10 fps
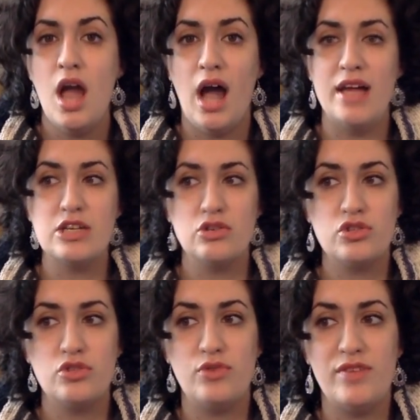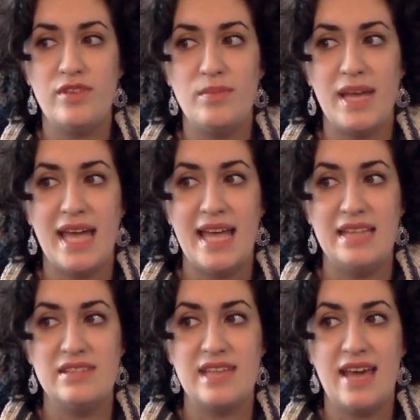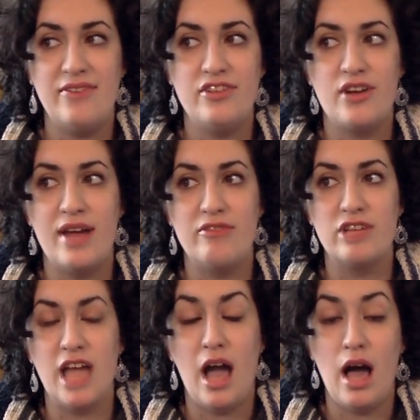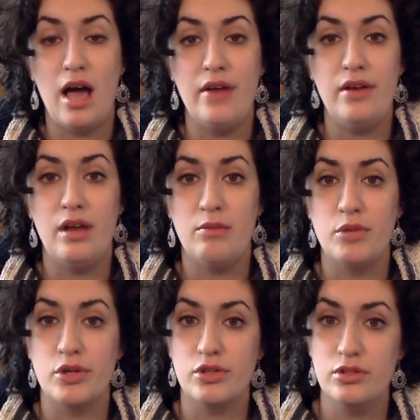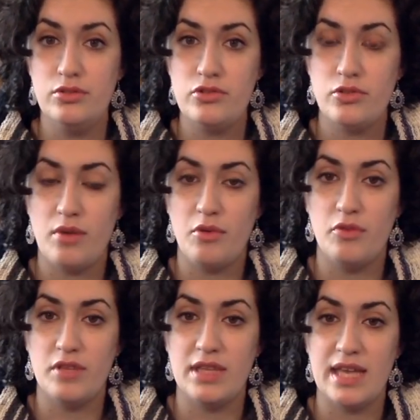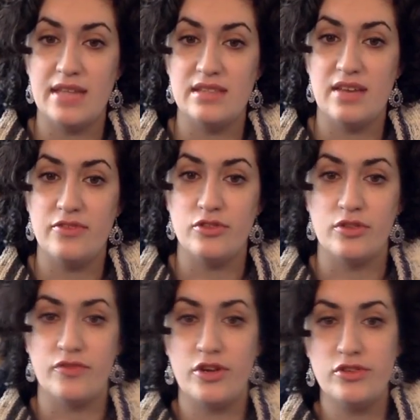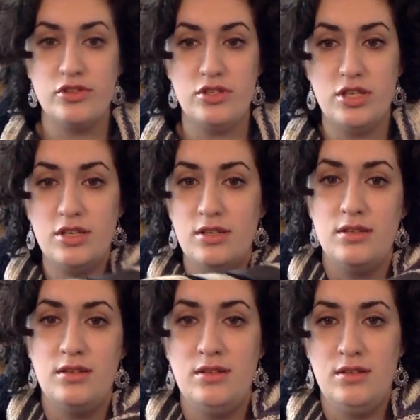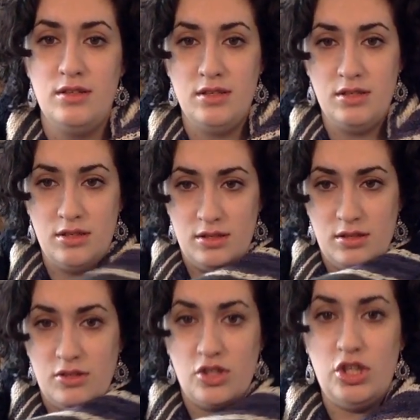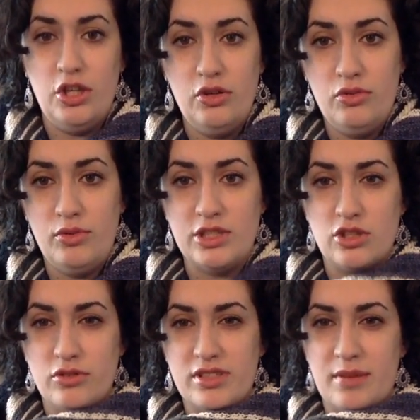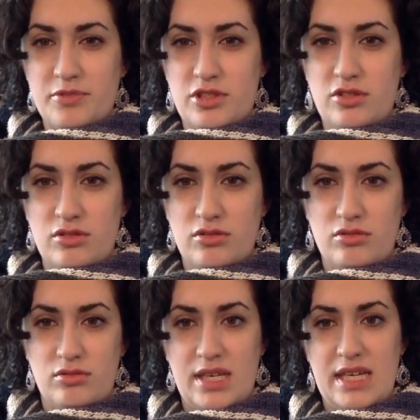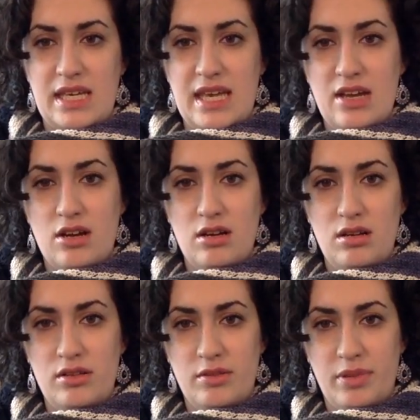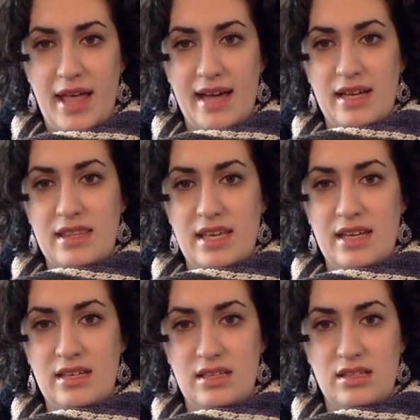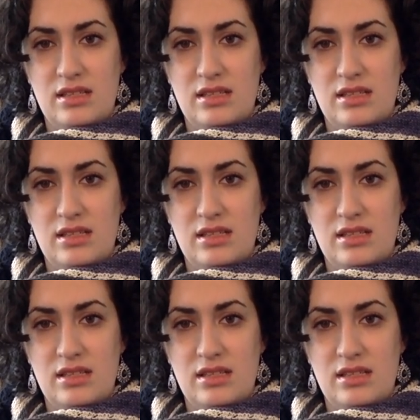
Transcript: I chose to weave in my ends after every odd number clue, so I wove in the ends after the first clue, which goes up to here, the black, I think.